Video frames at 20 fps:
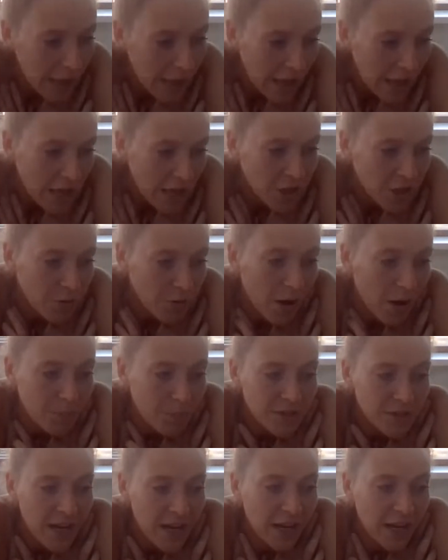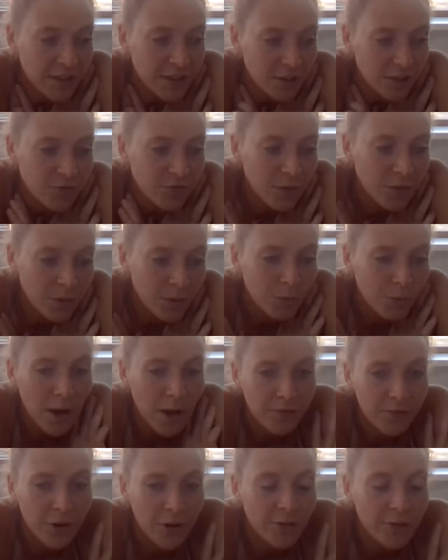You are protected from the weather
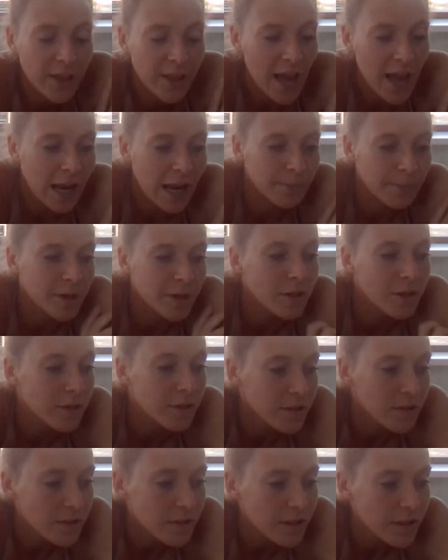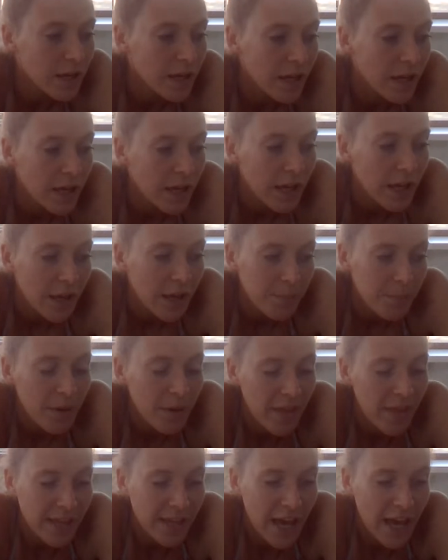and the elements, but they
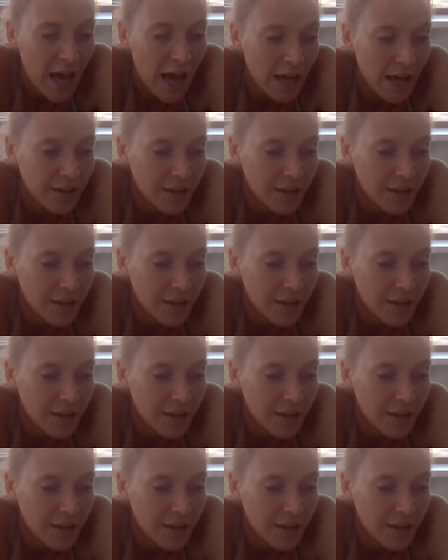can't.